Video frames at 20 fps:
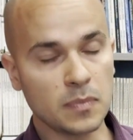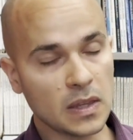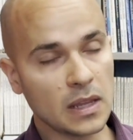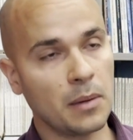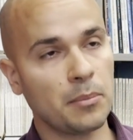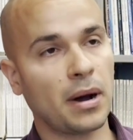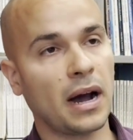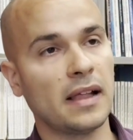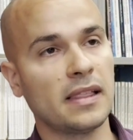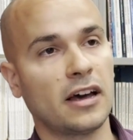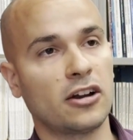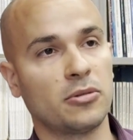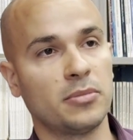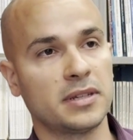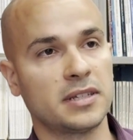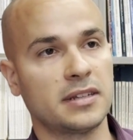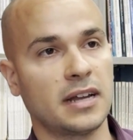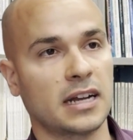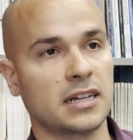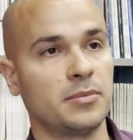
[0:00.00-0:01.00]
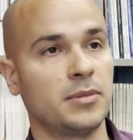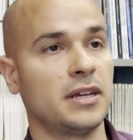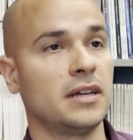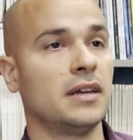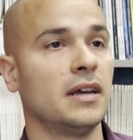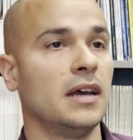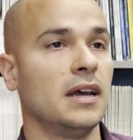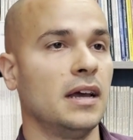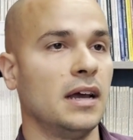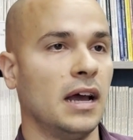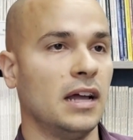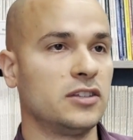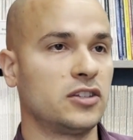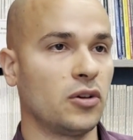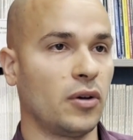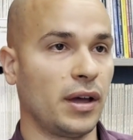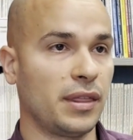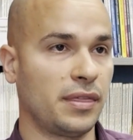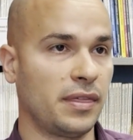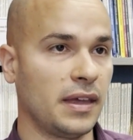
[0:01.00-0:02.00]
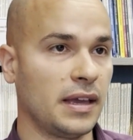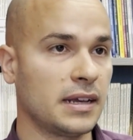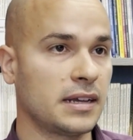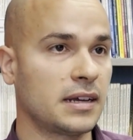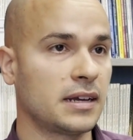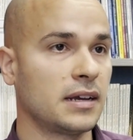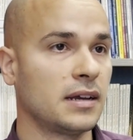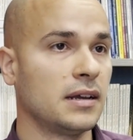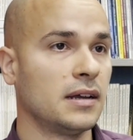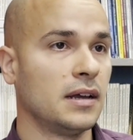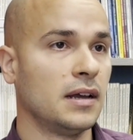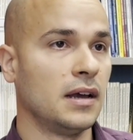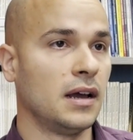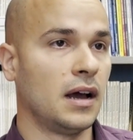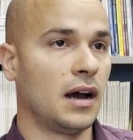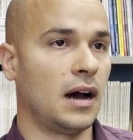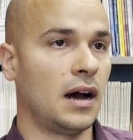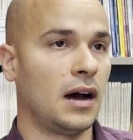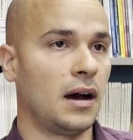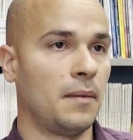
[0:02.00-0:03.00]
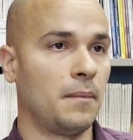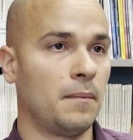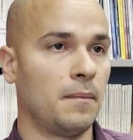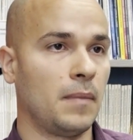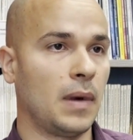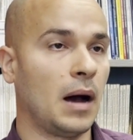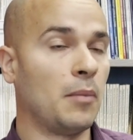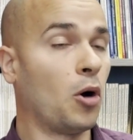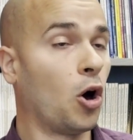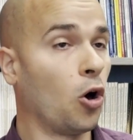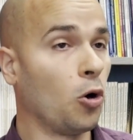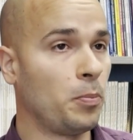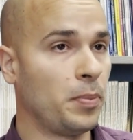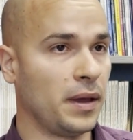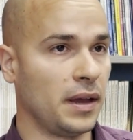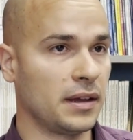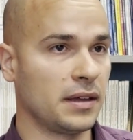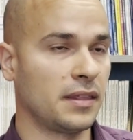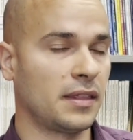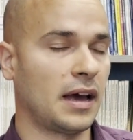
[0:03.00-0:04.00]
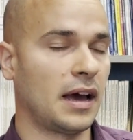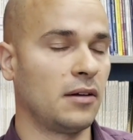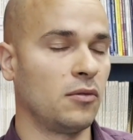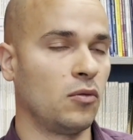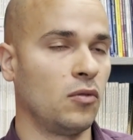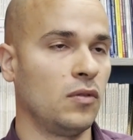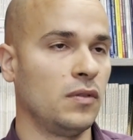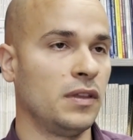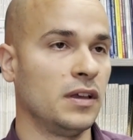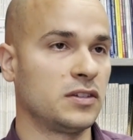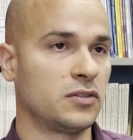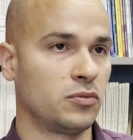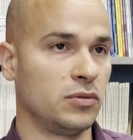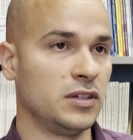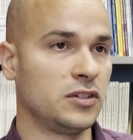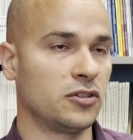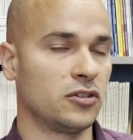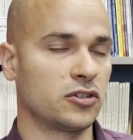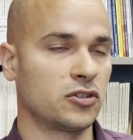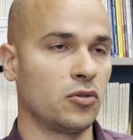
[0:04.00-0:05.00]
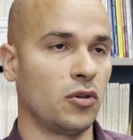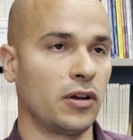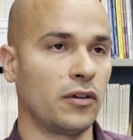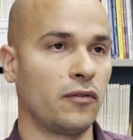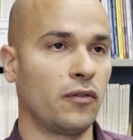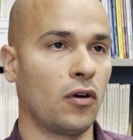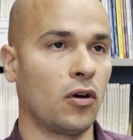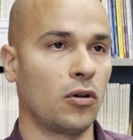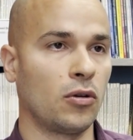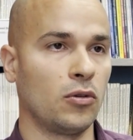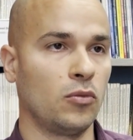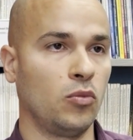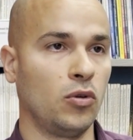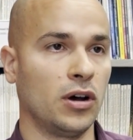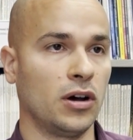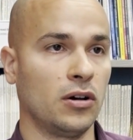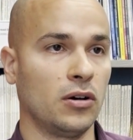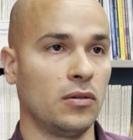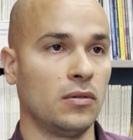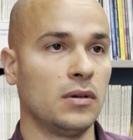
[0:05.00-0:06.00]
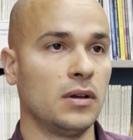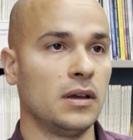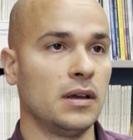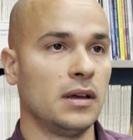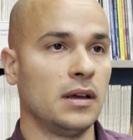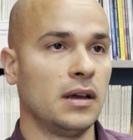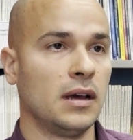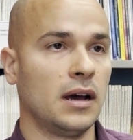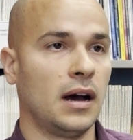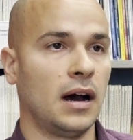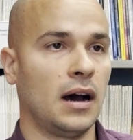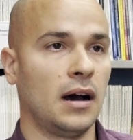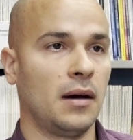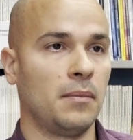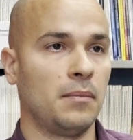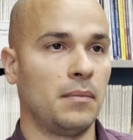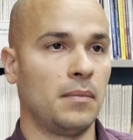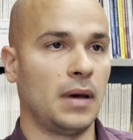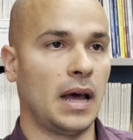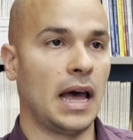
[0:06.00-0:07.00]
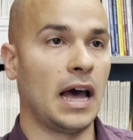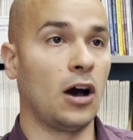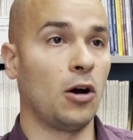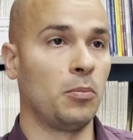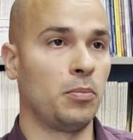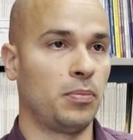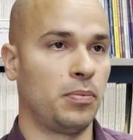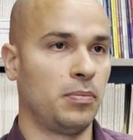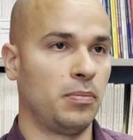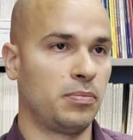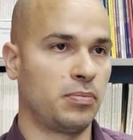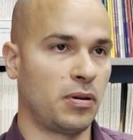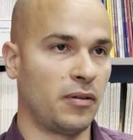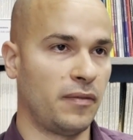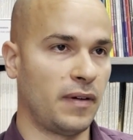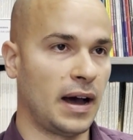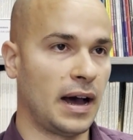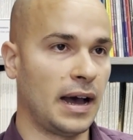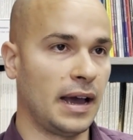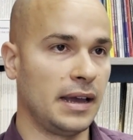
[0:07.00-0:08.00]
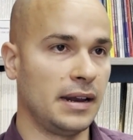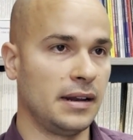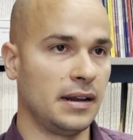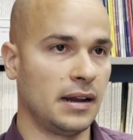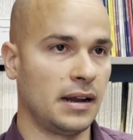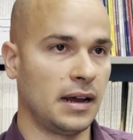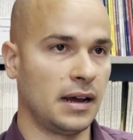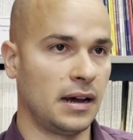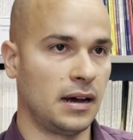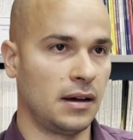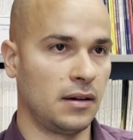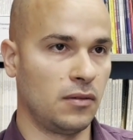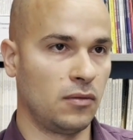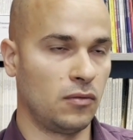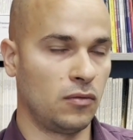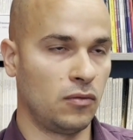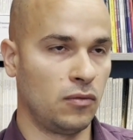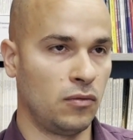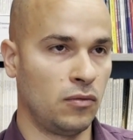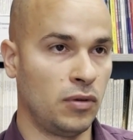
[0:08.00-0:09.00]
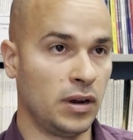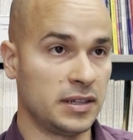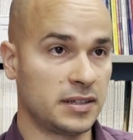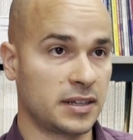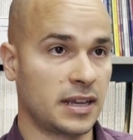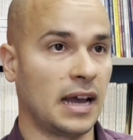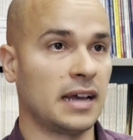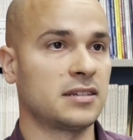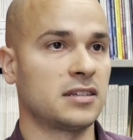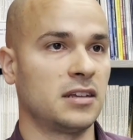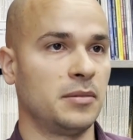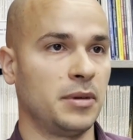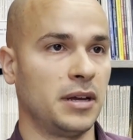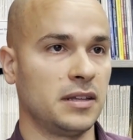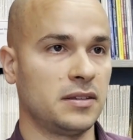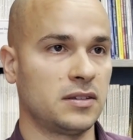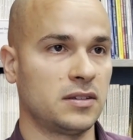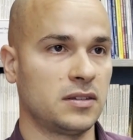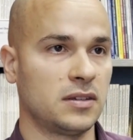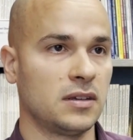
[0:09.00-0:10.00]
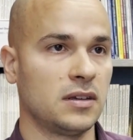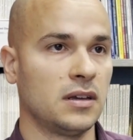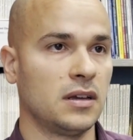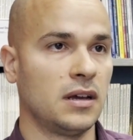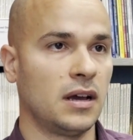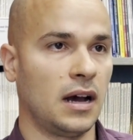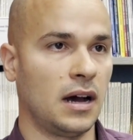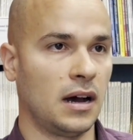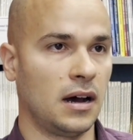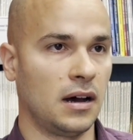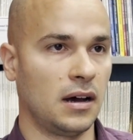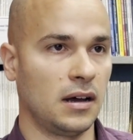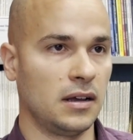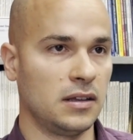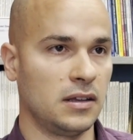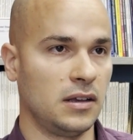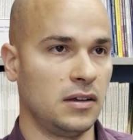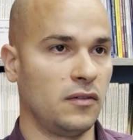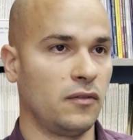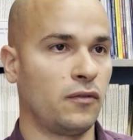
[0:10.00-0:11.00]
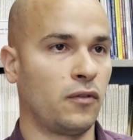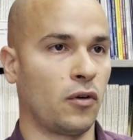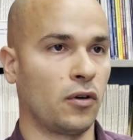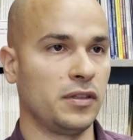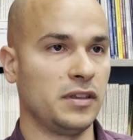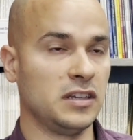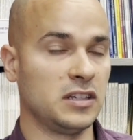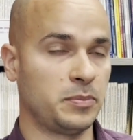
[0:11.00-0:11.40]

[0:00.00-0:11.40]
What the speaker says: bilateral mastectomy. And so I think I'm hoping that this research going forward will help provide risk estimates for these